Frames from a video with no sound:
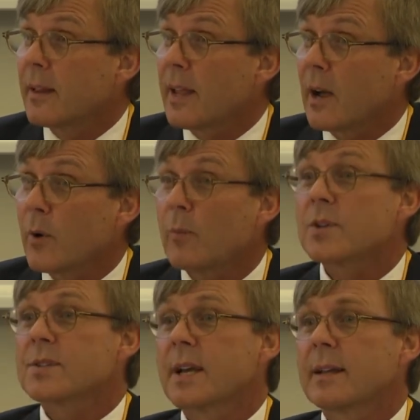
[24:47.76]
Now, when we
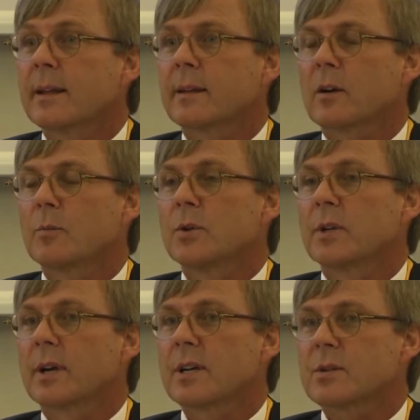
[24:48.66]
say data
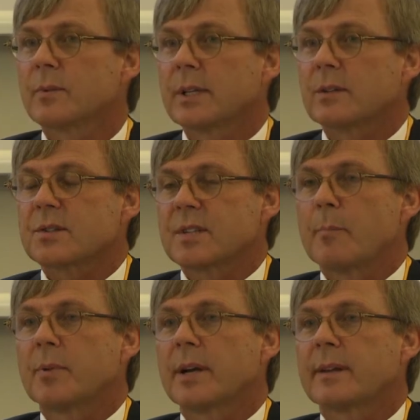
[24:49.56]
communication, we need to
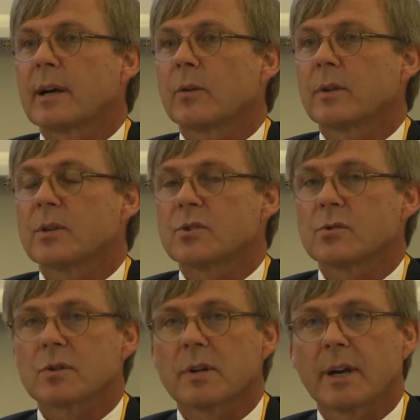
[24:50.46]
separate out
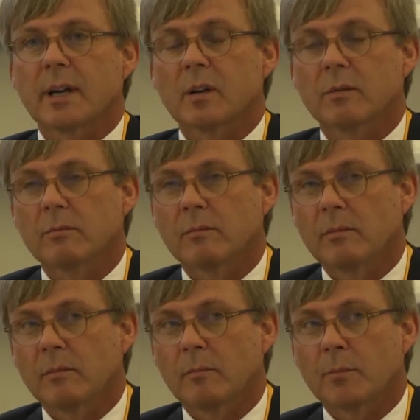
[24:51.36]
issues like
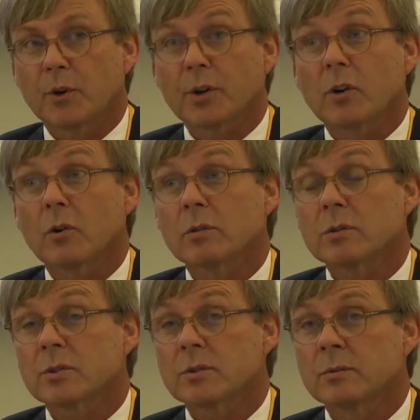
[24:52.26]

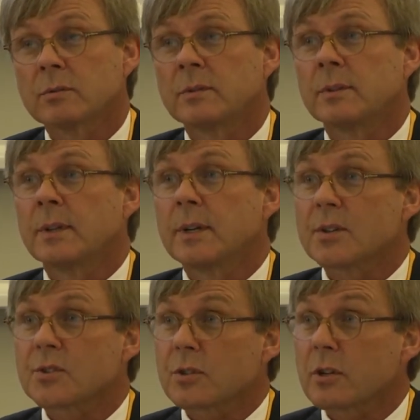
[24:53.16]
protocols,
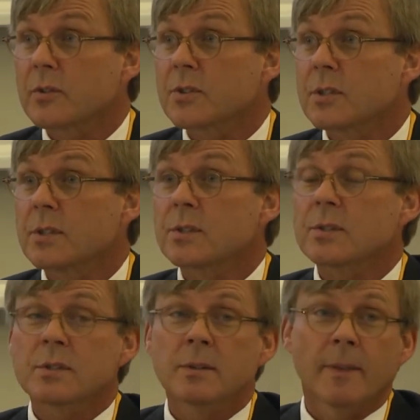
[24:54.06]

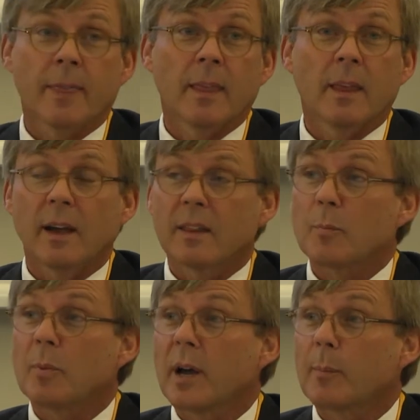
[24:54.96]
services, and the
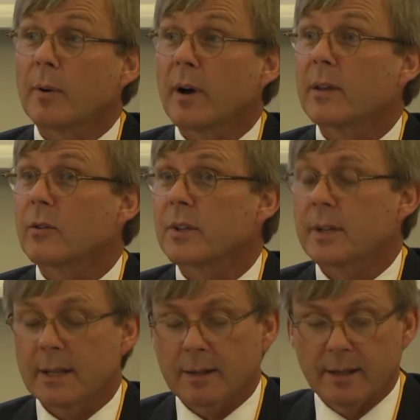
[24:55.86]
pipeline or the
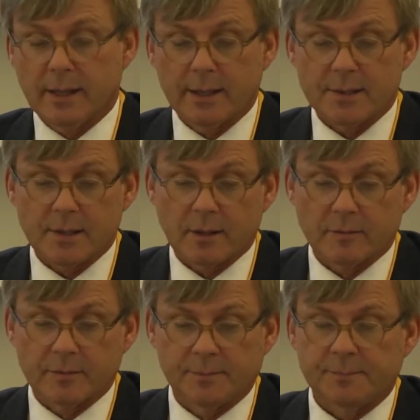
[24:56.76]
data link itself.
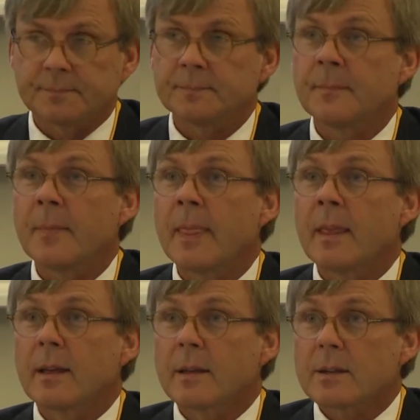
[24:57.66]

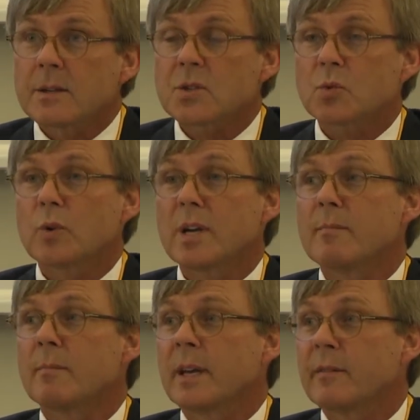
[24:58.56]

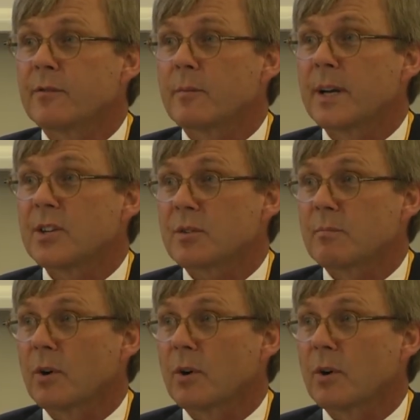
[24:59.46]
SWIM, information